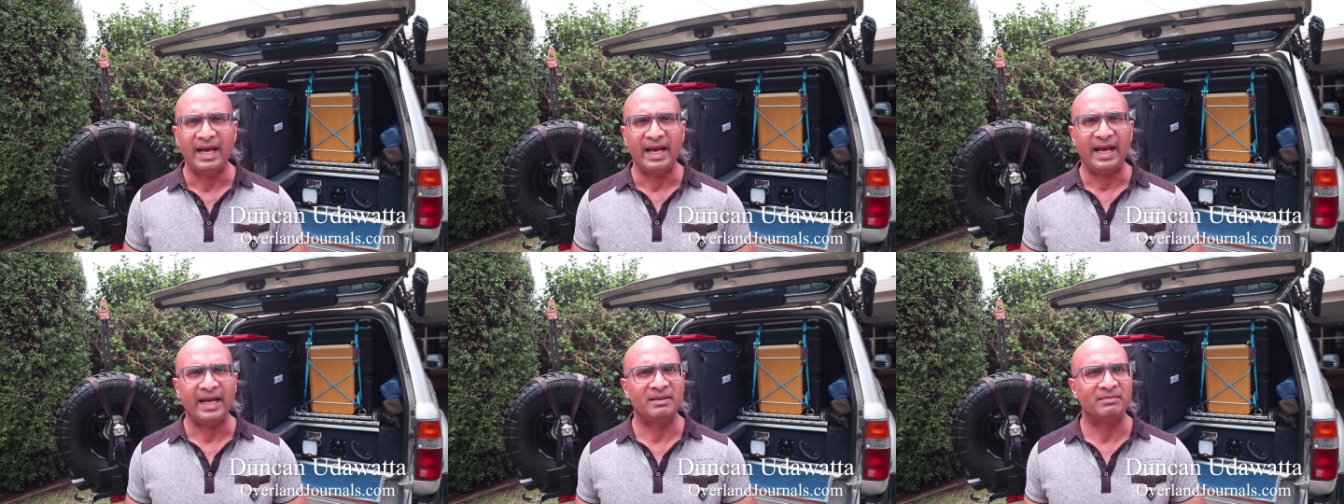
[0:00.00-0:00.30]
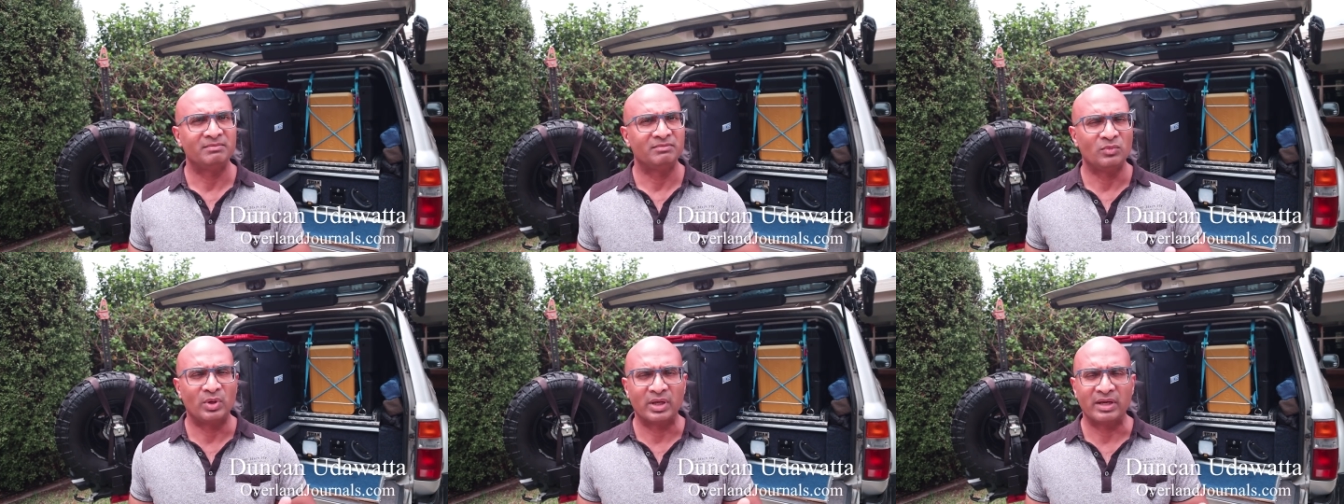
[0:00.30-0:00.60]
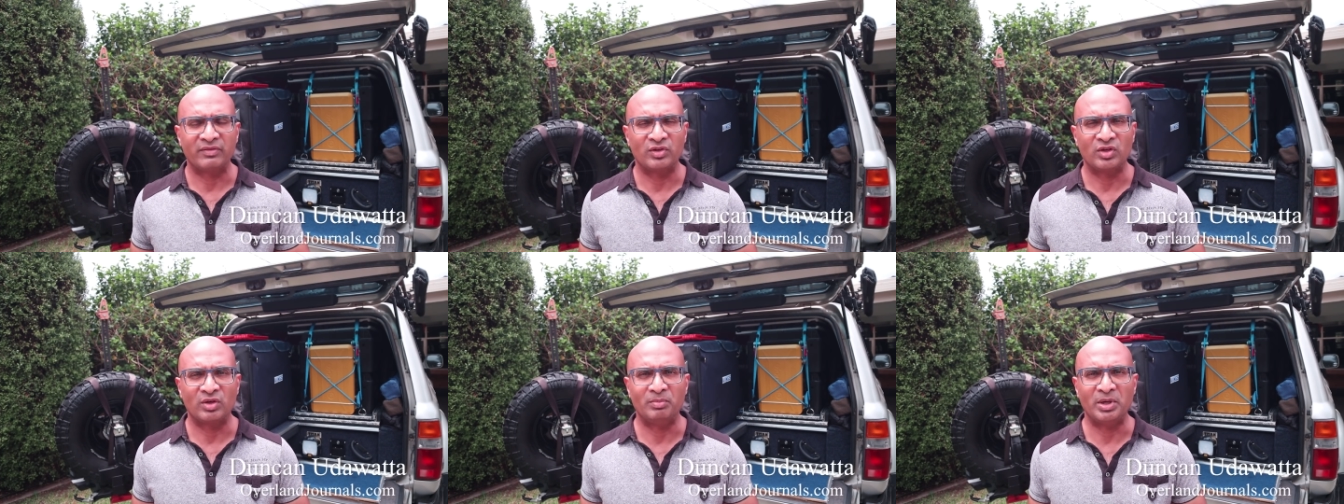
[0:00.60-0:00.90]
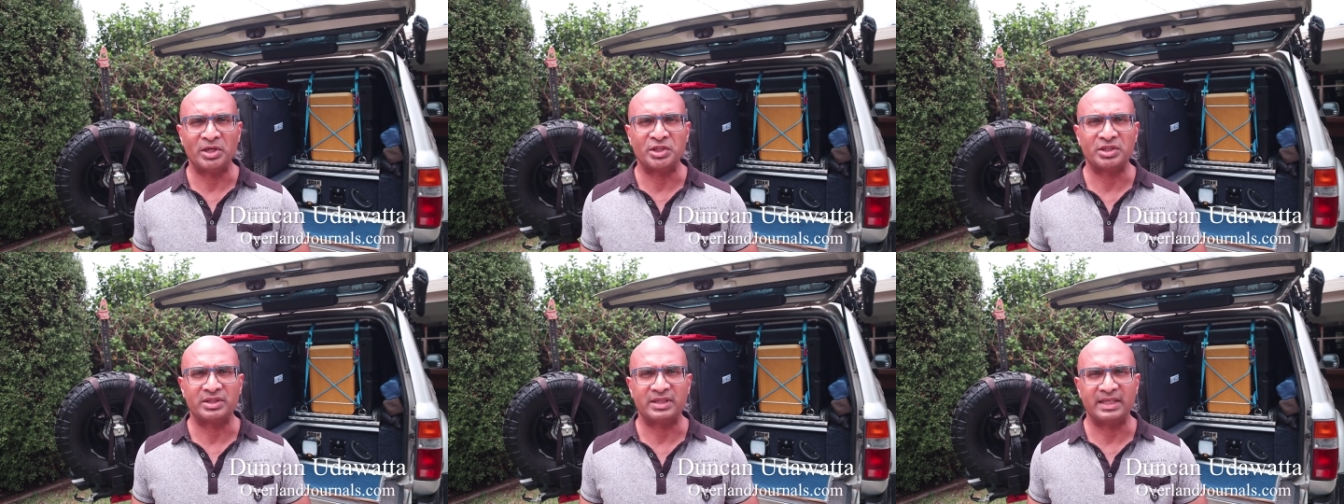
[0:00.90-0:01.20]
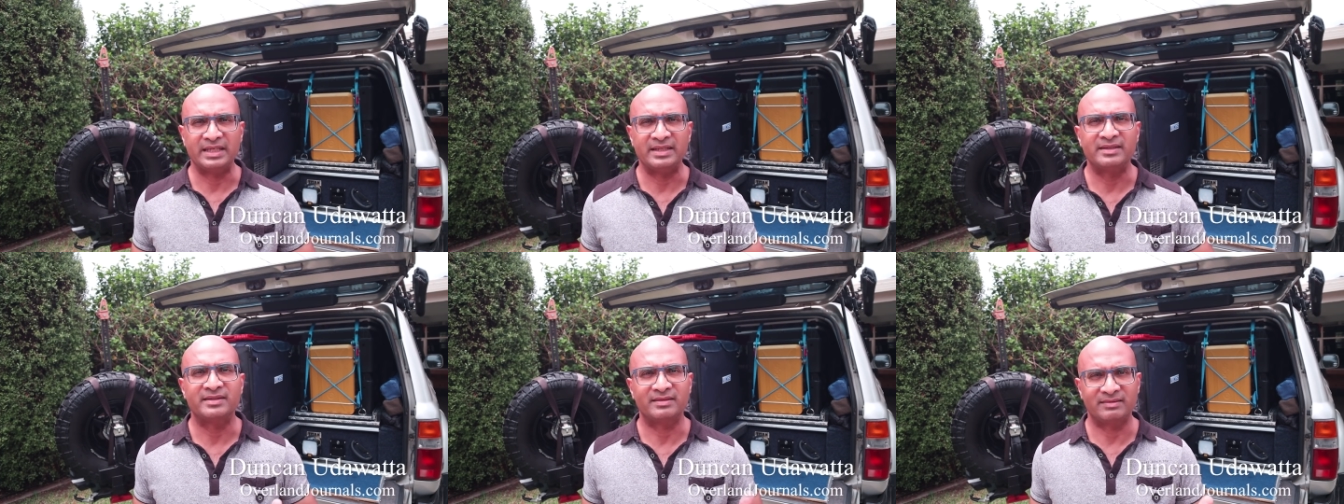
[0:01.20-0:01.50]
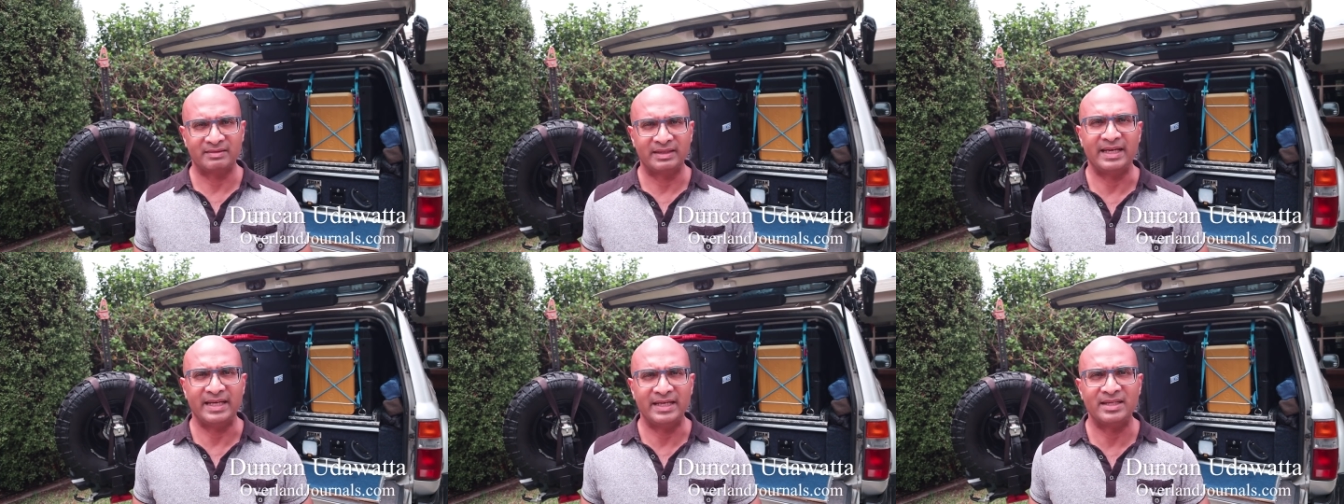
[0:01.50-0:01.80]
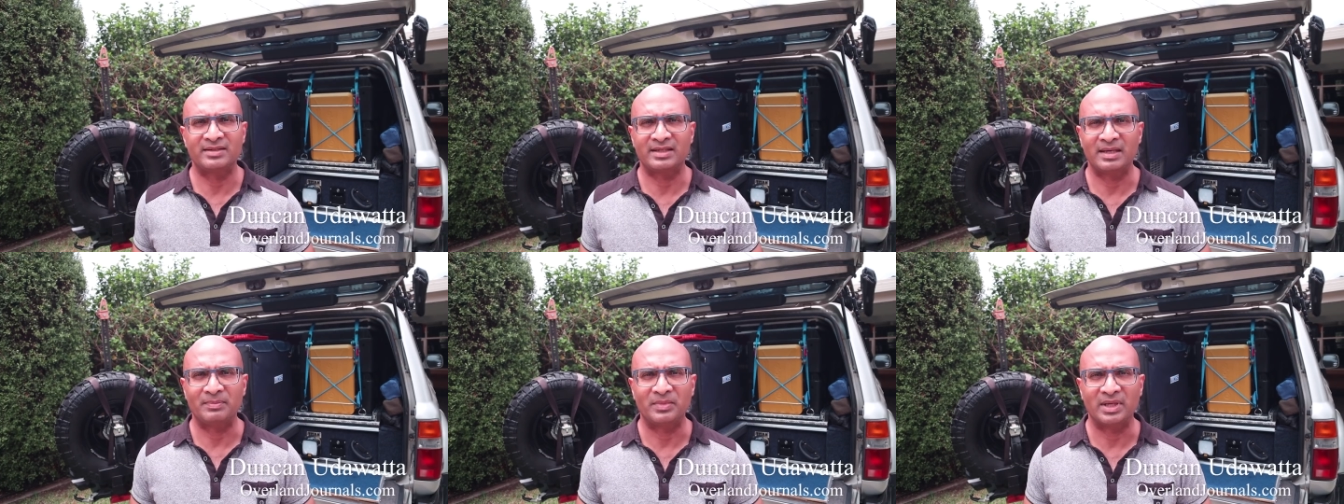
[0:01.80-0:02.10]
and whatever your budget is, there
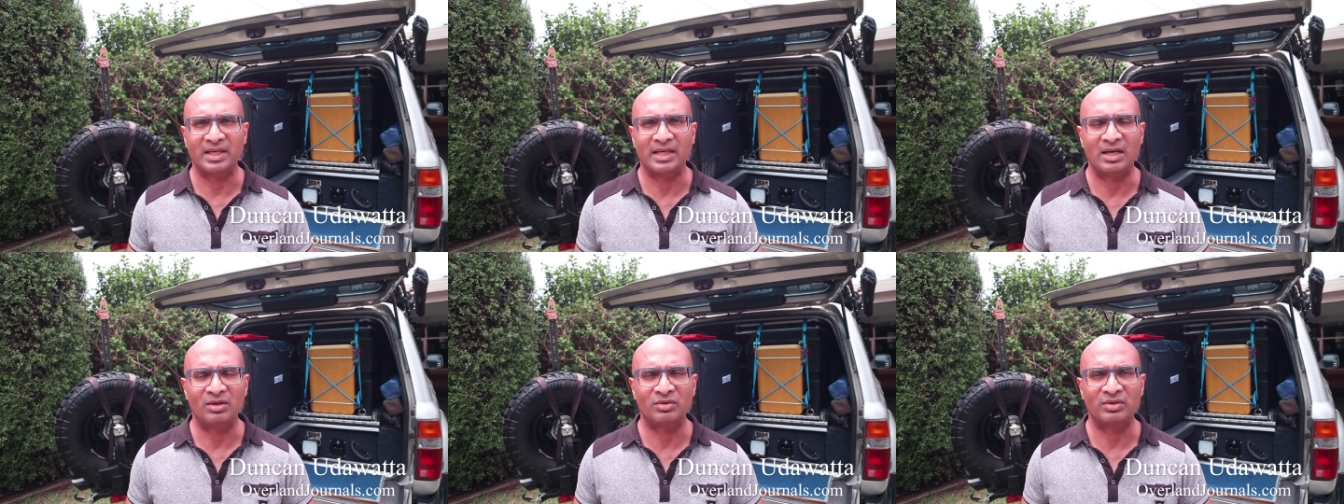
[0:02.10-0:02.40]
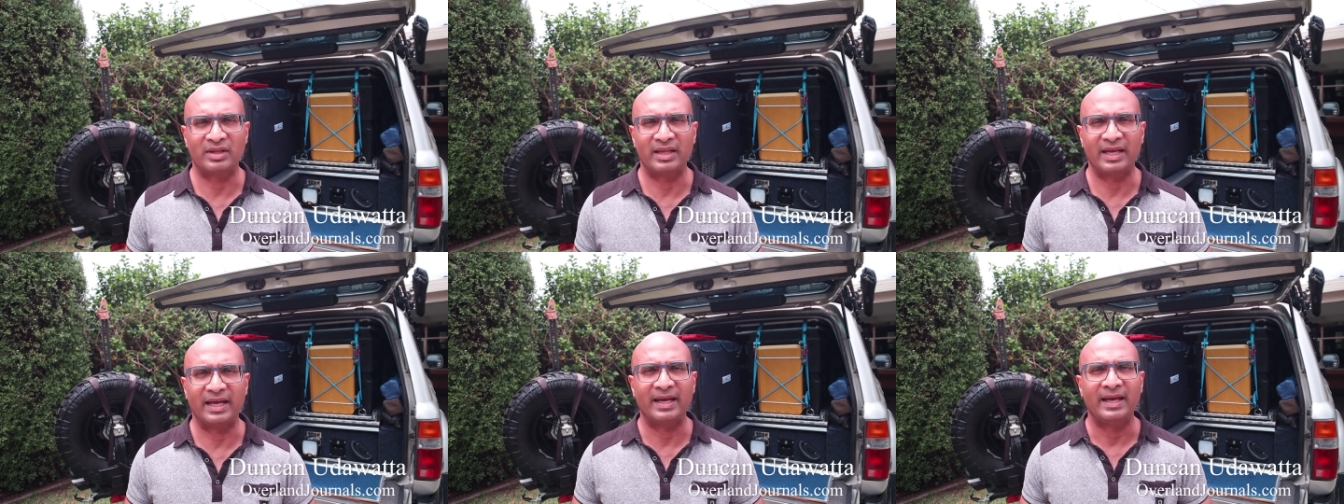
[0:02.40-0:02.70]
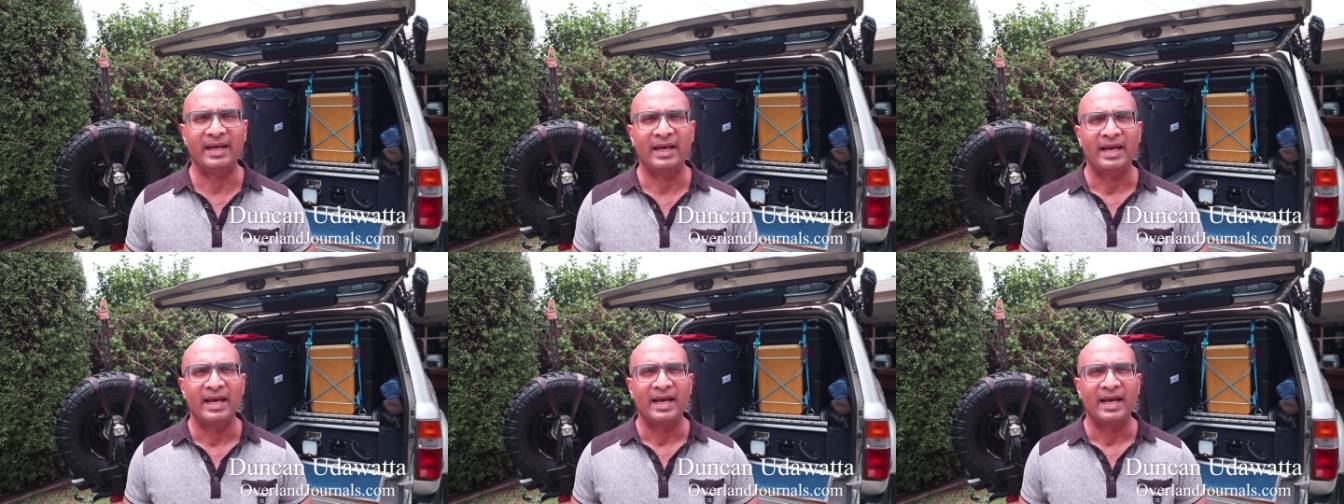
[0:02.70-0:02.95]
is something out there.